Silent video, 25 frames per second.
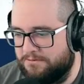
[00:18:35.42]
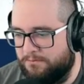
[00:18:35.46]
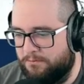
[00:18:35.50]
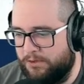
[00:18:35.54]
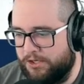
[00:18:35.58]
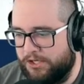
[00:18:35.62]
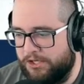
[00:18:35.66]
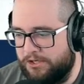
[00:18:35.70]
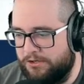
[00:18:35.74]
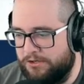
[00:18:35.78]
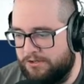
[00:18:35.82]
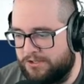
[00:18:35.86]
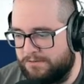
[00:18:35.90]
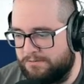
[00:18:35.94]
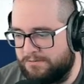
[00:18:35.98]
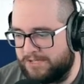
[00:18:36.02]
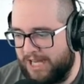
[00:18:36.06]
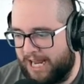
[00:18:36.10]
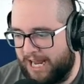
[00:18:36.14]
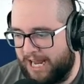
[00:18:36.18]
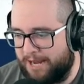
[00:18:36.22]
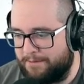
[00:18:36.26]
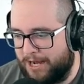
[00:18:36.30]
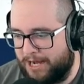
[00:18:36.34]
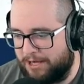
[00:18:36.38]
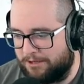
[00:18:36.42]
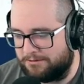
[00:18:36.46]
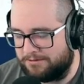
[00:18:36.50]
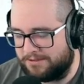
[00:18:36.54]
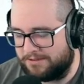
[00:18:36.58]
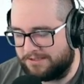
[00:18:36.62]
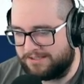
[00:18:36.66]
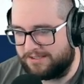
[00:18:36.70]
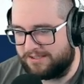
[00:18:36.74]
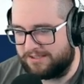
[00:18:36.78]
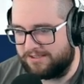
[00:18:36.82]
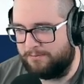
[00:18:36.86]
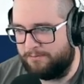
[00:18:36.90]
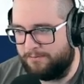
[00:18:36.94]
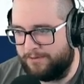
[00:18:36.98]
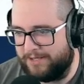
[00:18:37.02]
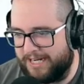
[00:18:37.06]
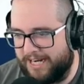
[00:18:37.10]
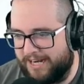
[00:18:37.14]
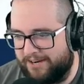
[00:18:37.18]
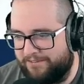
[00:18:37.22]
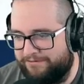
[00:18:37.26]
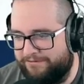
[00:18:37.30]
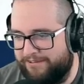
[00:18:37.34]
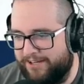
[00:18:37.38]
We can use some timeouts. We got
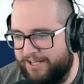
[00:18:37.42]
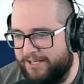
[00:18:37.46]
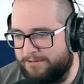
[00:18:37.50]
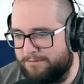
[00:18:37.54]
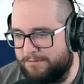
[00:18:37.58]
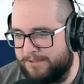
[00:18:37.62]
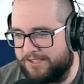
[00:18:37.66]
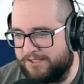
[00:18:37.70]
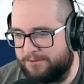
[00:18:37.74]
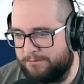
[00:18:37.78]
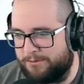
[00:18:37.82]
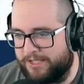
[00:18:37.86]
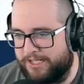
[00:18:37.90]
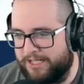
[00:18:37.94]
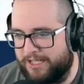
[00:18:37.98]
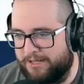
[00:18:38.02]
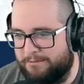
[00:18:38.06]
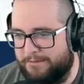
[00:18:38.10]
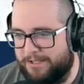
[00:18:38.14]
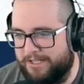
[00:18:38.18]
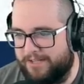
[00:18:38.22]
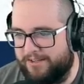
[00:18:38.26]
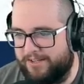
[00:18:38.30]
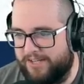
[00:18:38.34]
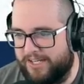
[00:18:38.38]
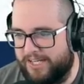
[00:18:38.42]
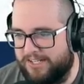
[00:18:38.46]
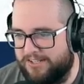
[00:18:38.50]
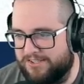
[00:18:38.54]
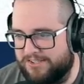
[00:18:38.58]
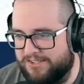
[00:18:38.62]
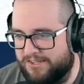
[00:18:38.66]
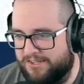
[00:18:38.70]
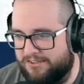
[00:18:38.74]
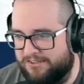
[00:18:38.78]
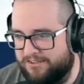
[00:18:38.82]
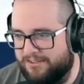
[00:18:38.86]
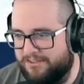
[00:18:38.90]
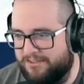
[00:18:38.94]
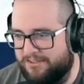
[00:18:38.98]
to feed him until we get him into the end zone.